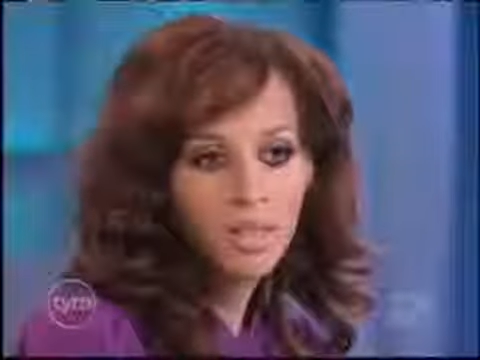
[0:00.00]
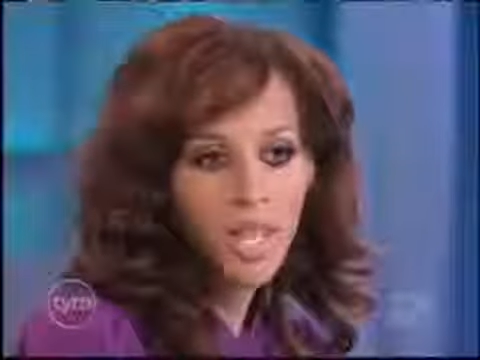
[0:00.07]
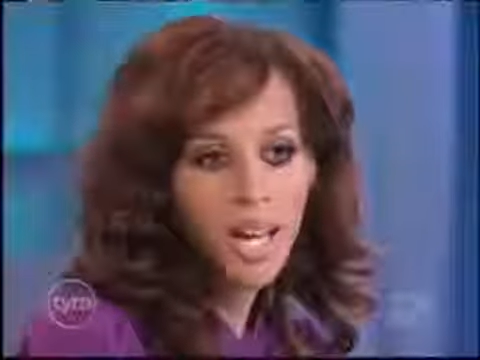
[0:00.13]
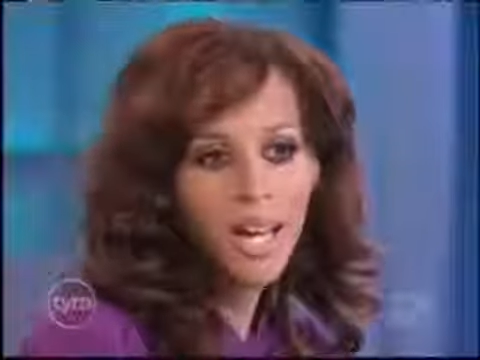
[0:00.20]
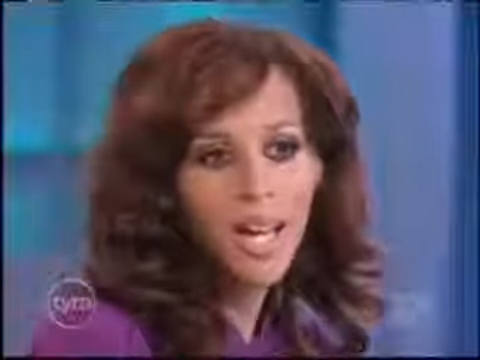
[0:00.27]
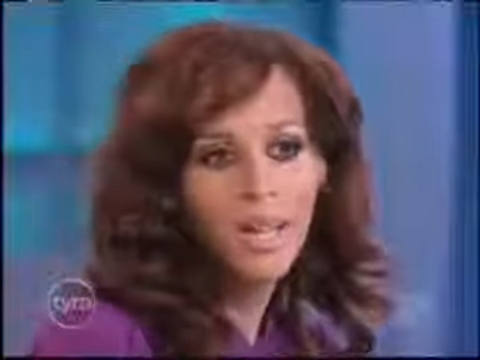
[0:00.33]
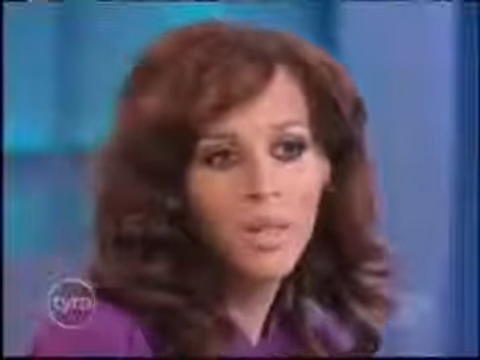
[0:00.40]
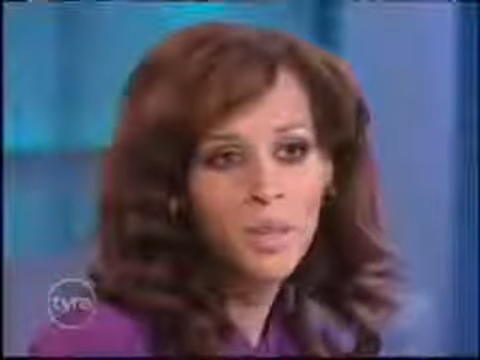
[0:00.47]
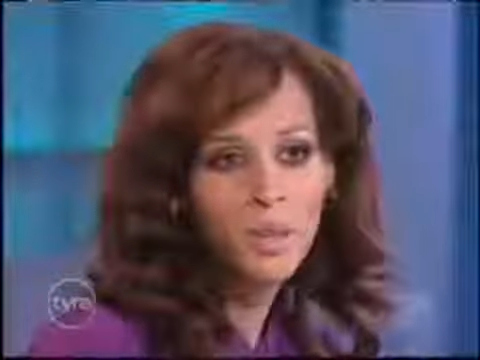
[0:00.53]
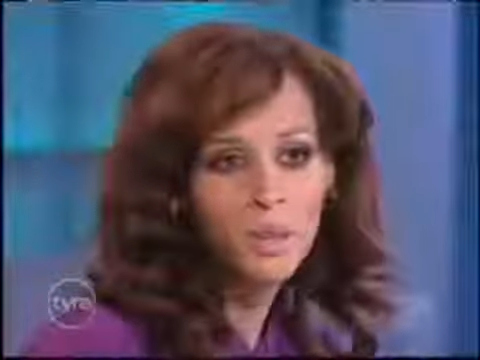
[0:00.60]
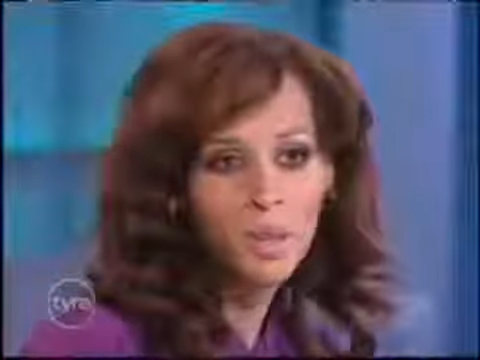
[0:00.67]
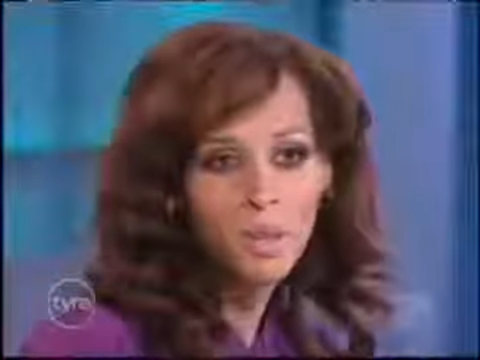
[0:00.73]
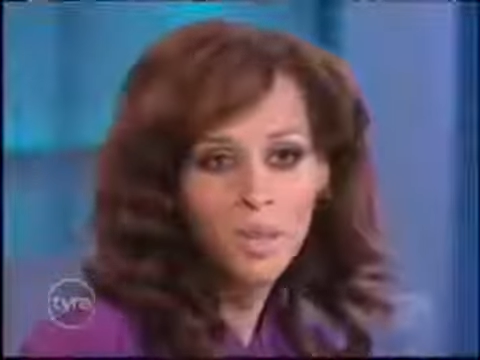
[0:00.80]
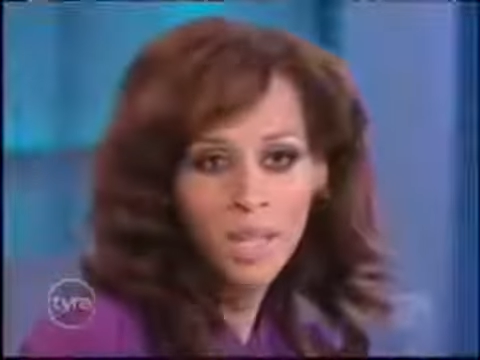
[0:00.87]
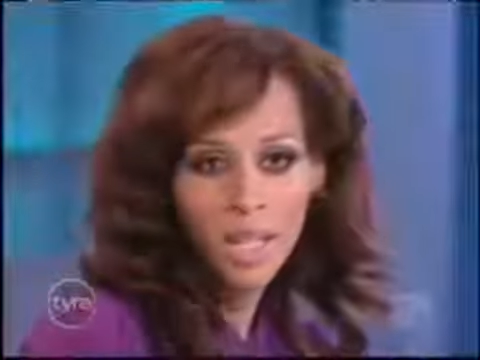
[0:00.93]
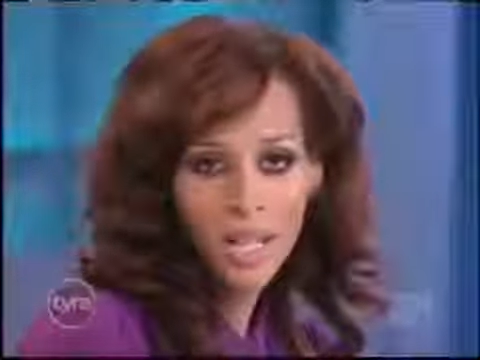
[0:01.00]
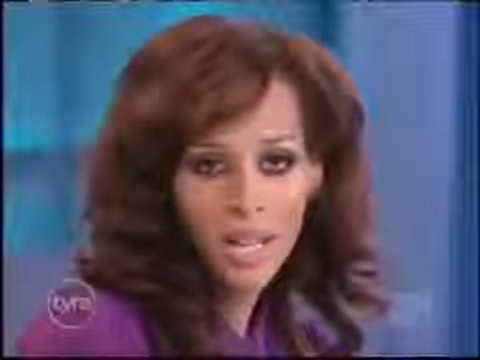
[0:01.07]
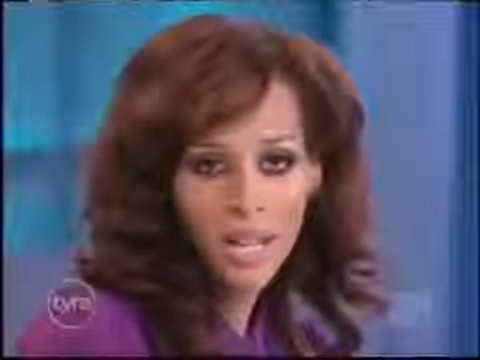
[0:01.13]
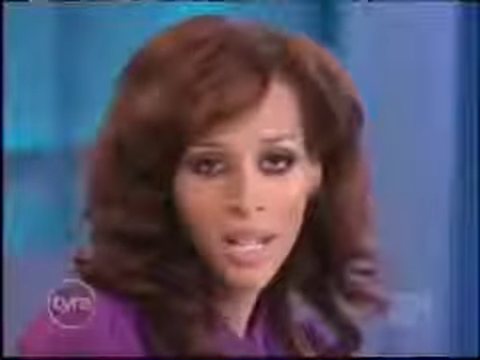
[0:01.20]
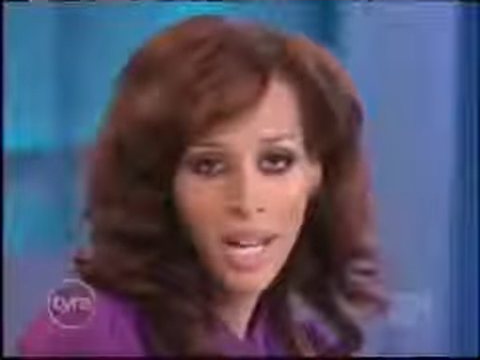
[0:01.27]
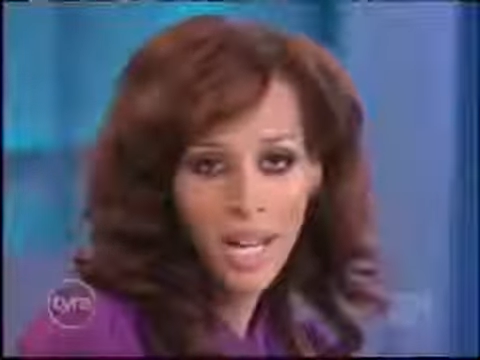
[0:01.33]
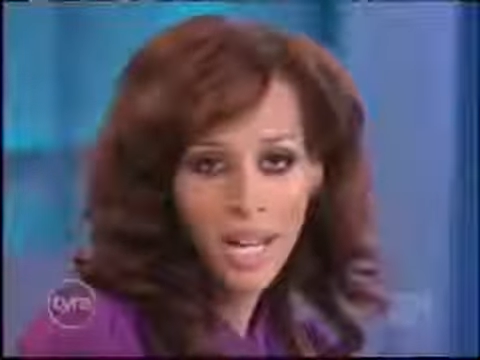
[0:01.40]
like I do you
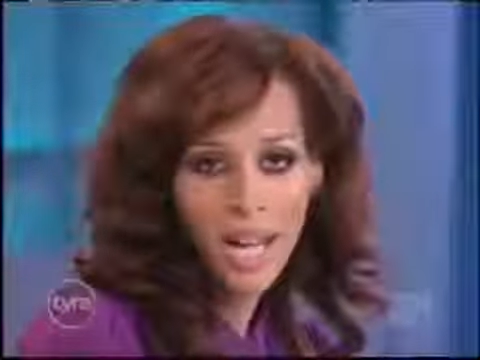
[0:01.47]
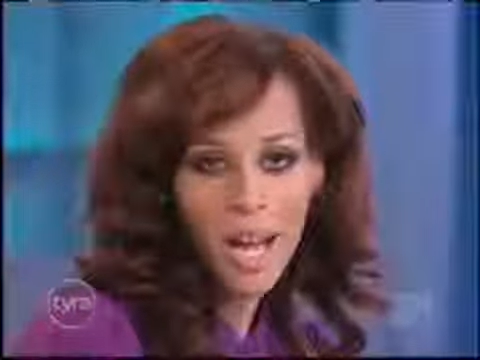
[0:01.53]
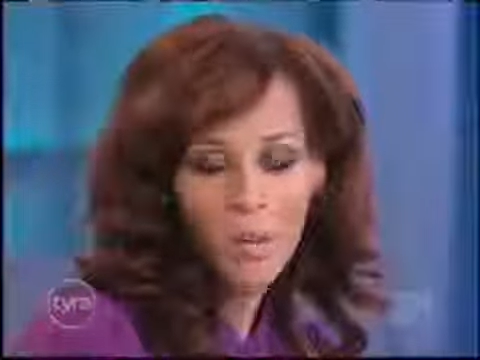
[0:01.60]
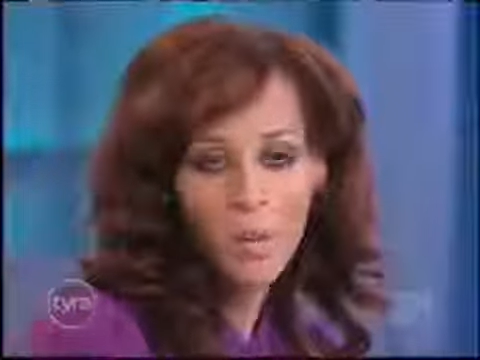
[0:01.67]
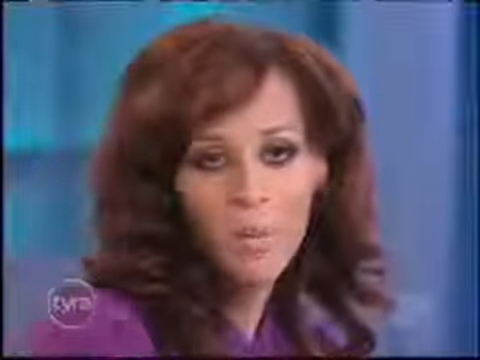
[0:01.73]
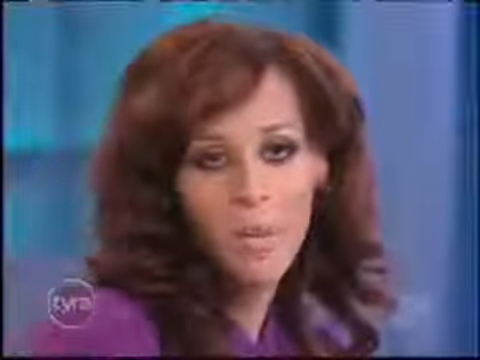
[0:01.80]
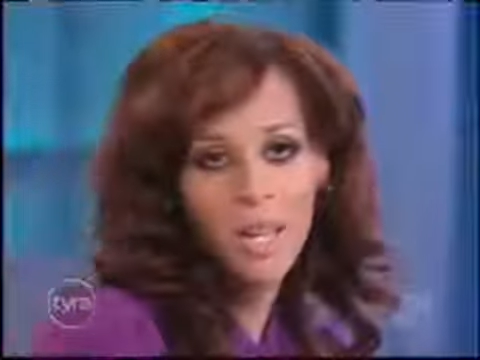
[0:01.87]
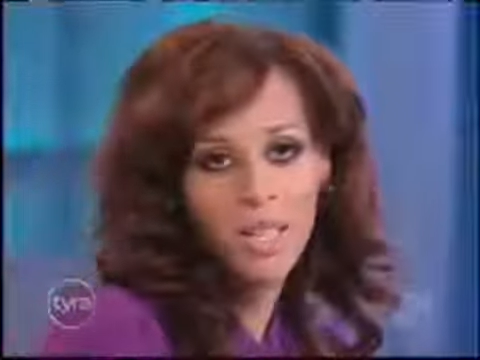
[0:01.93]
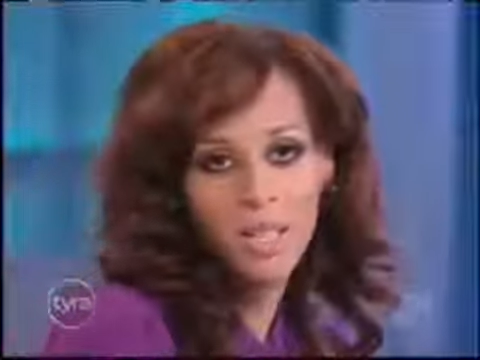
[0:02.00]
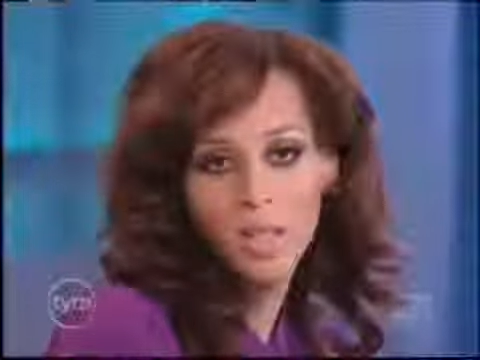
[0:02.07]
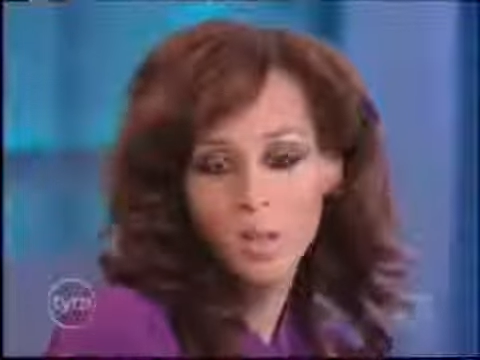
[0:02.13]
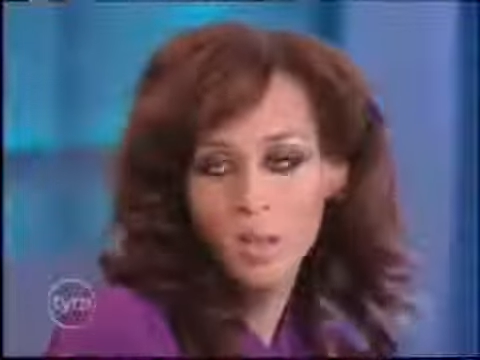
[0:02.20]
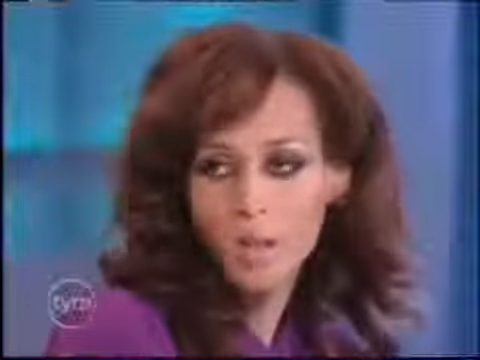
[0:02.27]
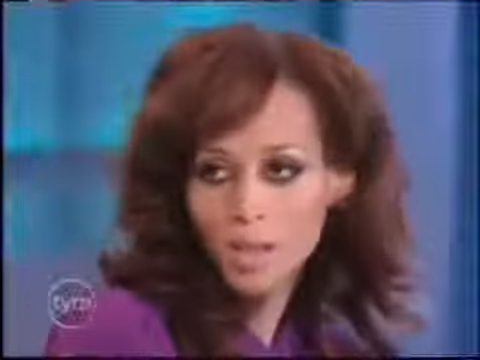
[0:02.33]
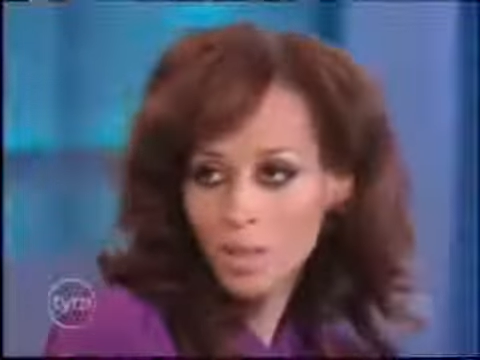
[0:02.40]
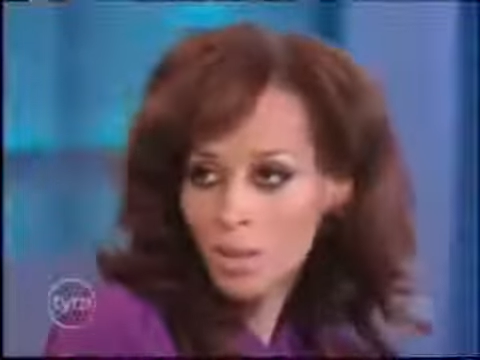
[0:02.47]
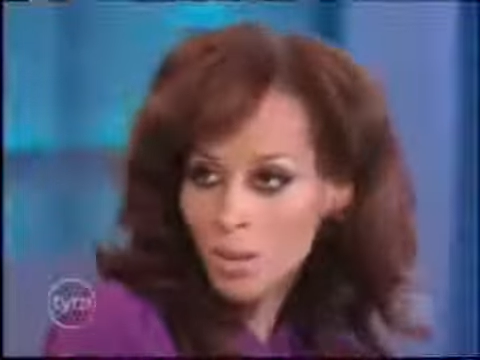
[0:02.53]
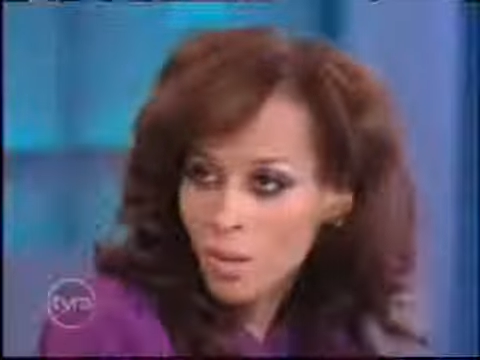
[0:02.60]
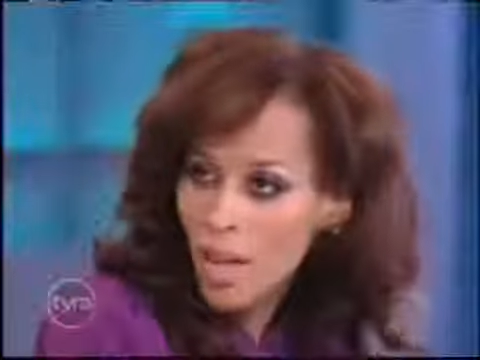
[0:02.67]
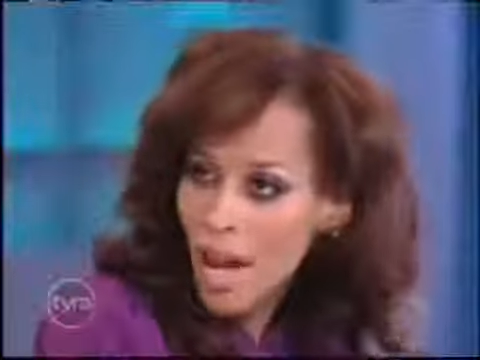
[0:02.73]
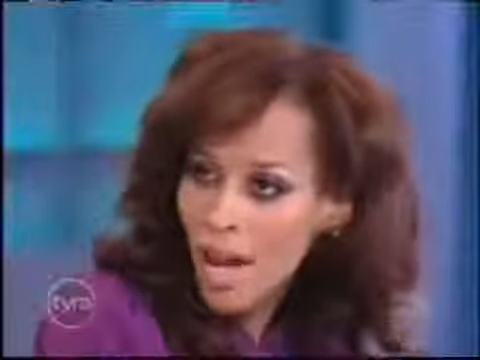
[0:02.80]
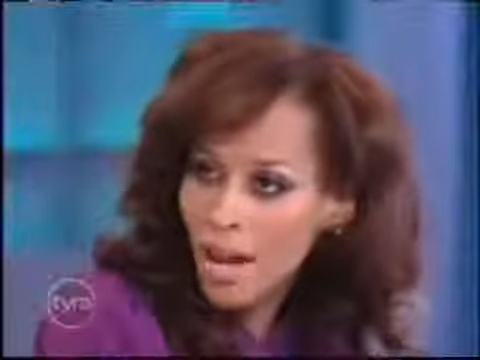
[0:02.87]
think, like, I would make the choice to
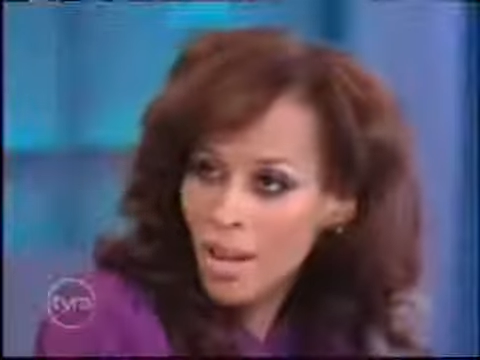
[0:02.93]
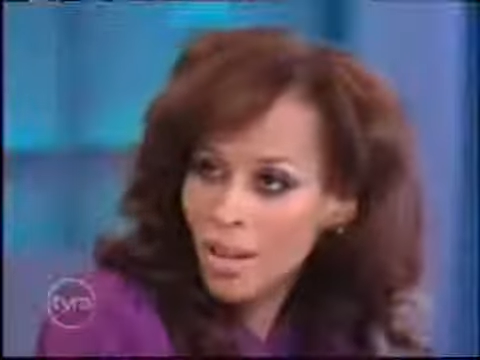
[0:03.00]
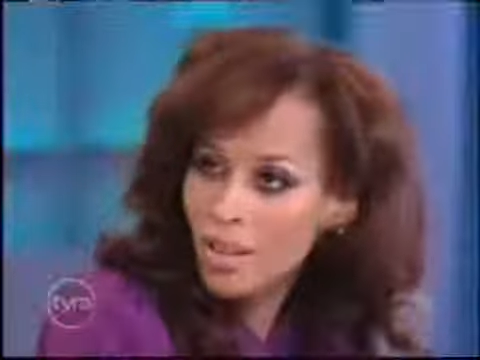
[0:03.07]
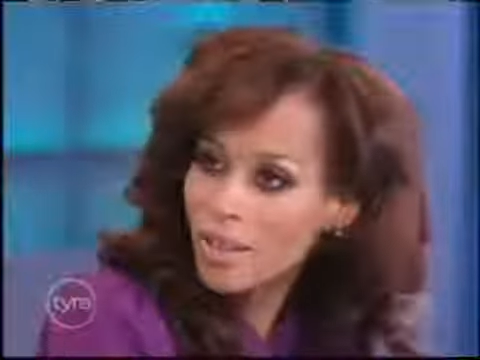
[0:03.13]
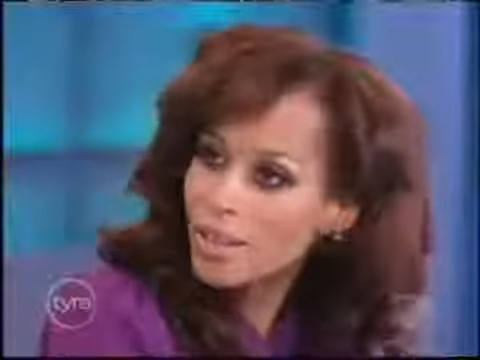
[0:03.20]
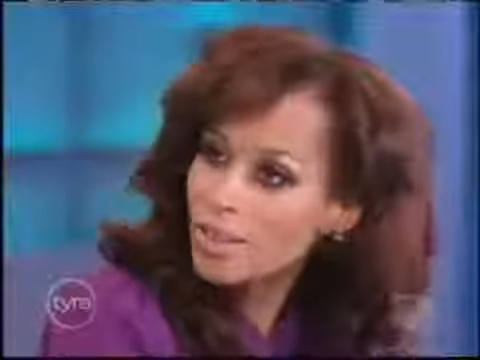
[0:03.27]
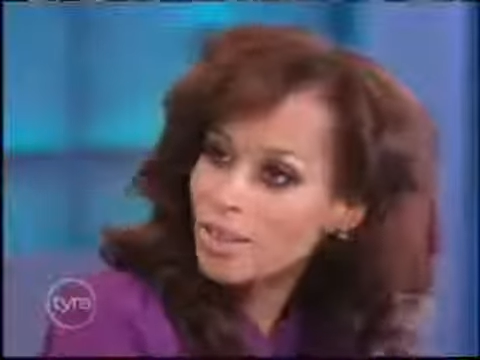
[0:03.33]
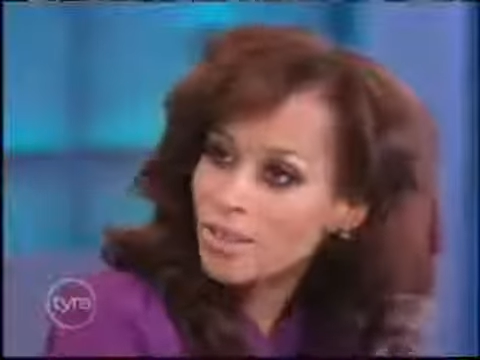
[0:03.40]
do that?